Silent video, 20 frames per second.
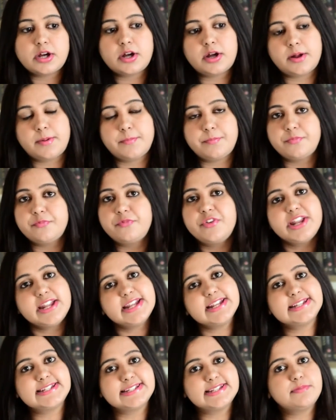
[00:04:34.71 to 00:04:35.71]
um,
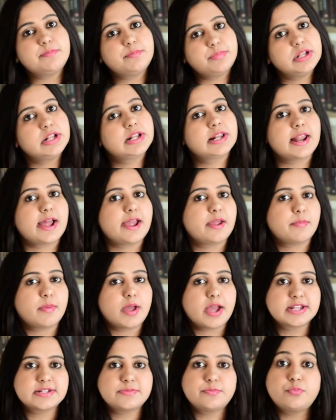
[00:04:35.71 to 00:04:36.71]
very simple
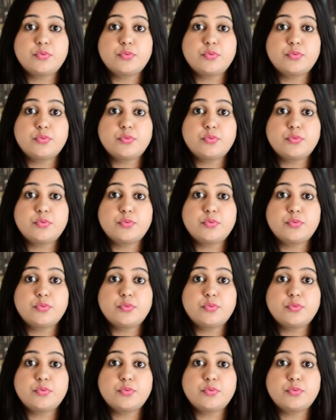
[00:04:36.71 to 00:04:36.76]
climax.